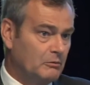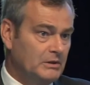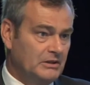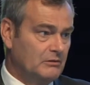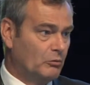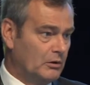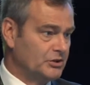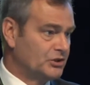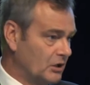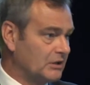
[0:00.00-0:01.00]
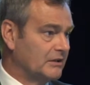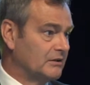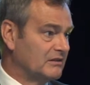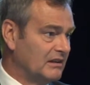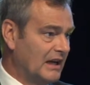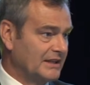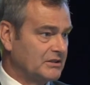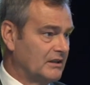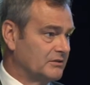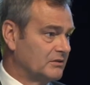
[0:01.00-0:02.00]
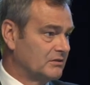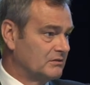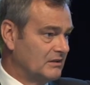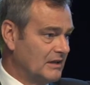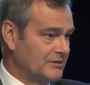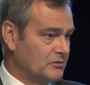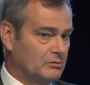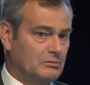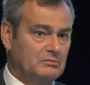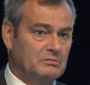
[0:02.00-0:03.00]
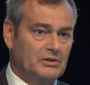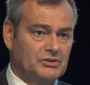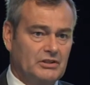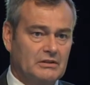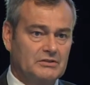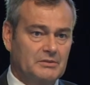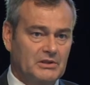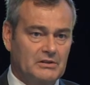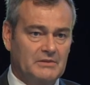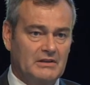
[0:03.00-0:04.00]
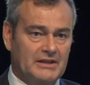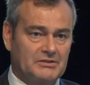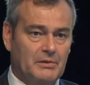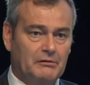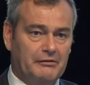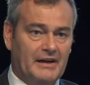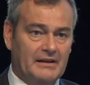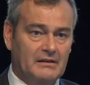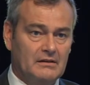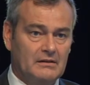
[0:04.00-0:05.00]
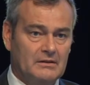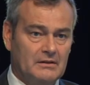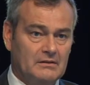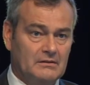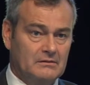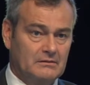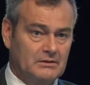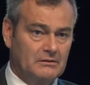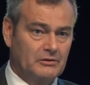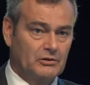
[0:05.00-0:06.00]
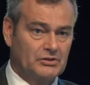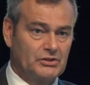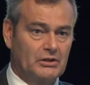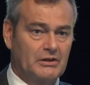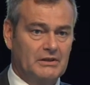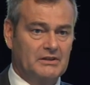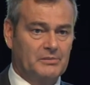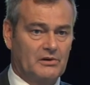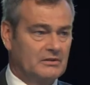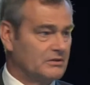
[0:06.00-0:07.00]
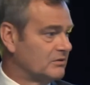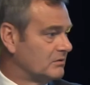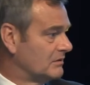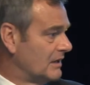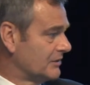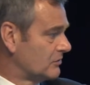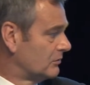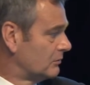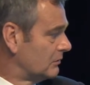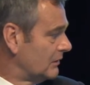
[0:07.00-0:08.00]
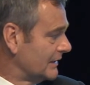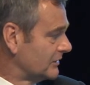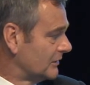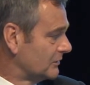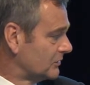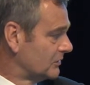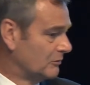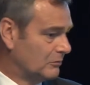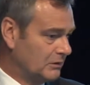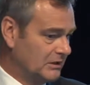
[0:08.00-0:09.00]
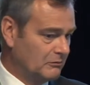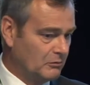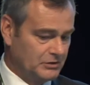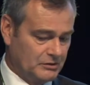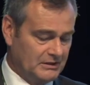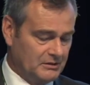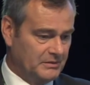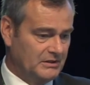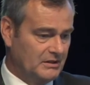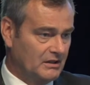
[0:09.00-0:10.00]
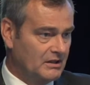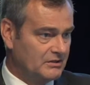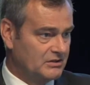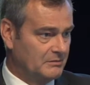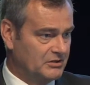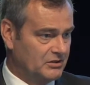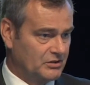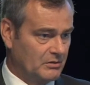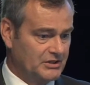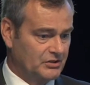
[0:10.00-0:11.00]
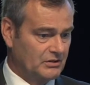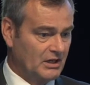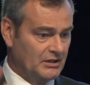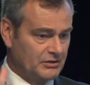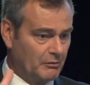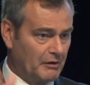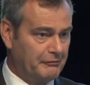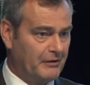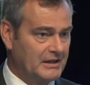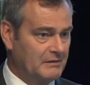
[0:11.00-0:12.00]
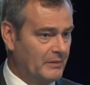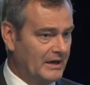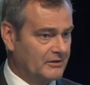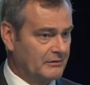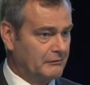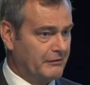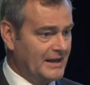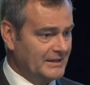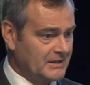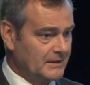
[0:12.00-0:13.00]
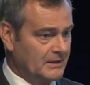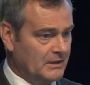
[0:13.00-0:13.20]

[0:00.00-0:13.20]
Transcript: We didn't want sugar, lactose, the natural milk sugar, to become the next milk fat. You've got sugar in your products, natural lactose. We didn't want to end up in a similar situation. So we're fighting back on fat.